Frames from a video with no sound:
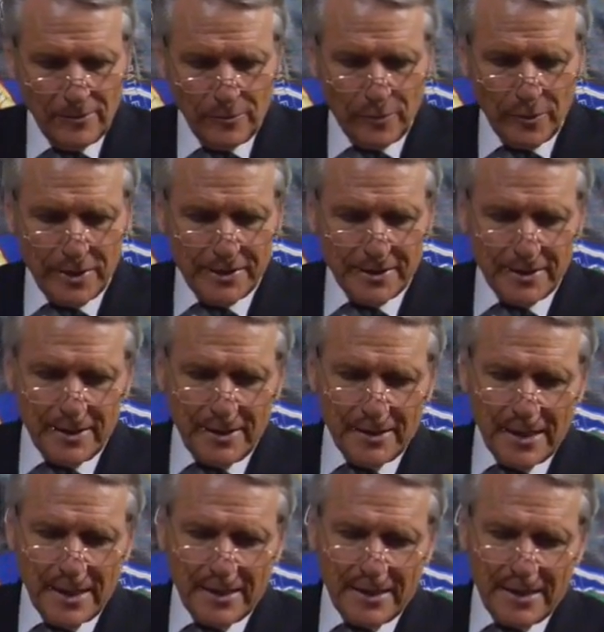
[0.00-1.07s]
We see
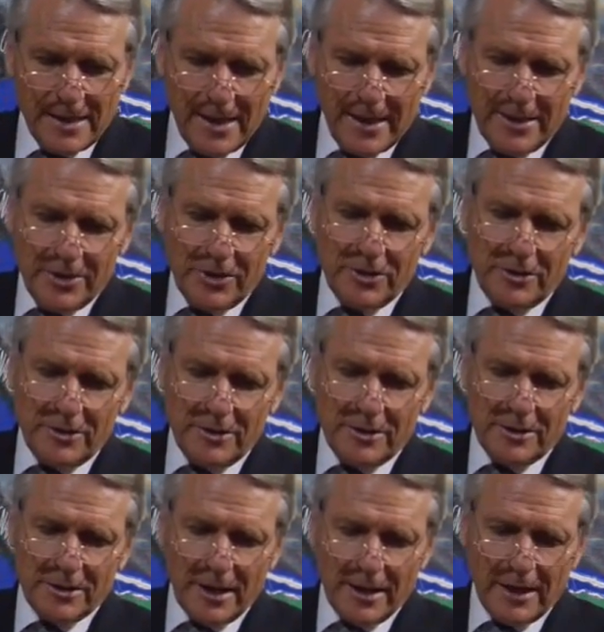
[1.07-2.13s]
that
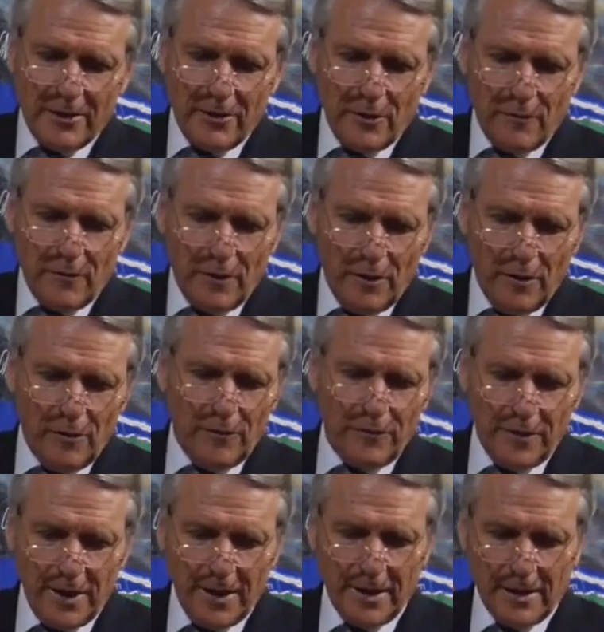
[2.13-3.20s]
nations that are
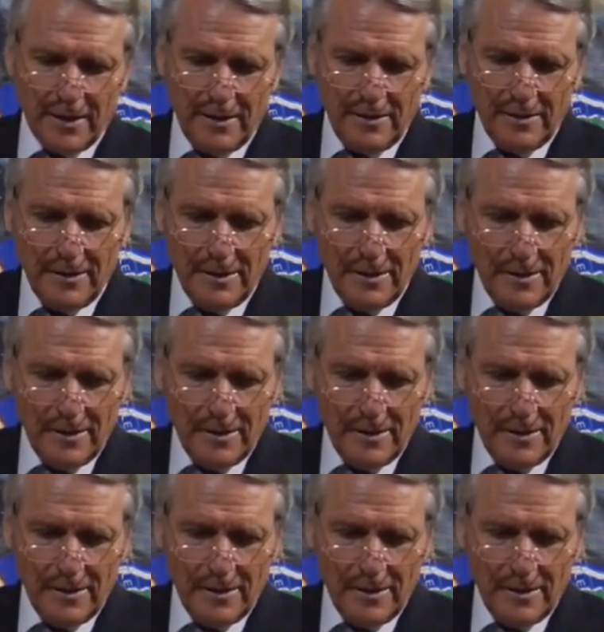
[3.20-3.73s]
involved here